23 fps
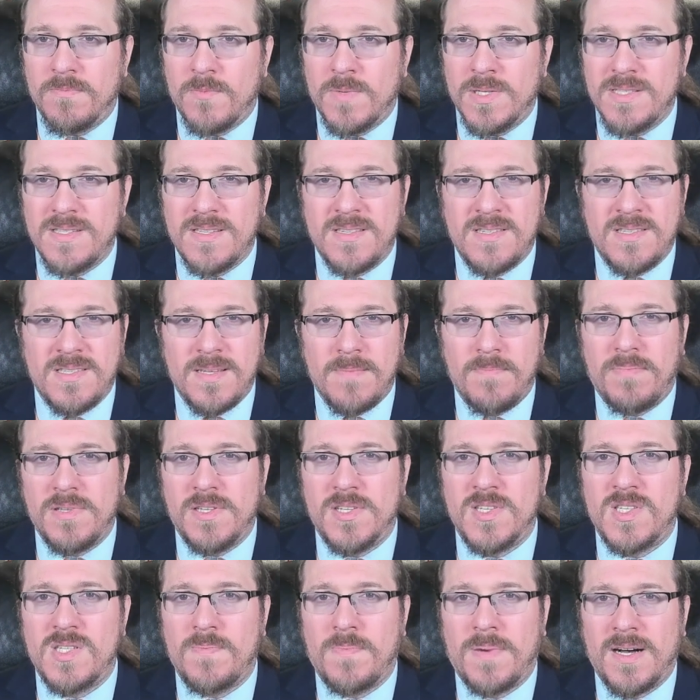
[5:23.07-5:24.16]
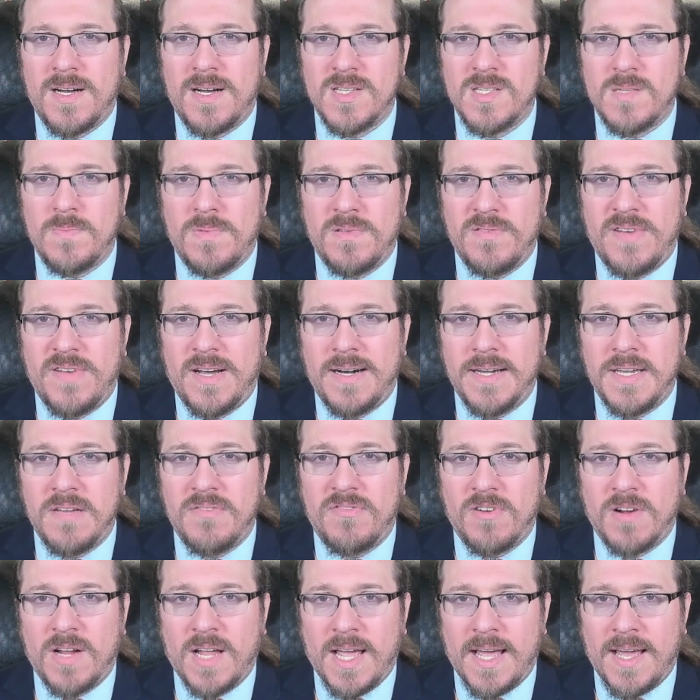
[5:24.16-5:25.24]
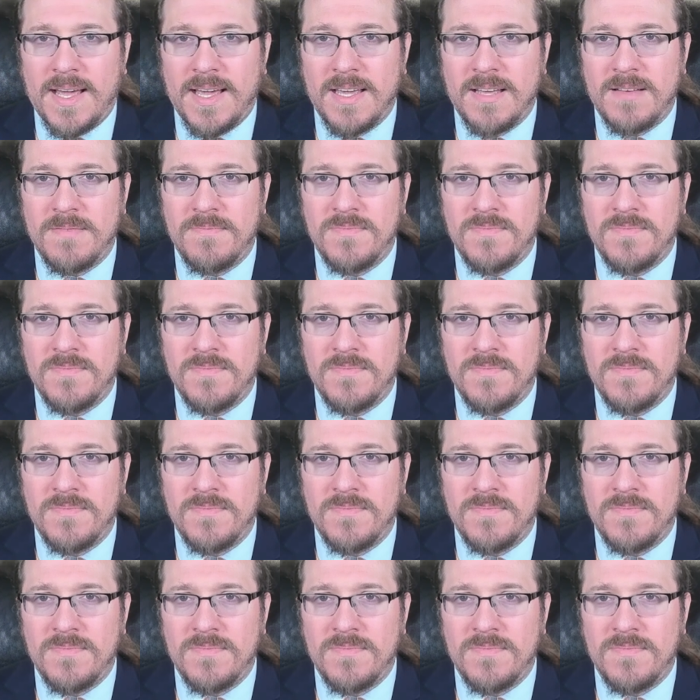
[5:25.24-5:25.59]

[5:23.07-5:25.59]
What's the simplest possible value for k?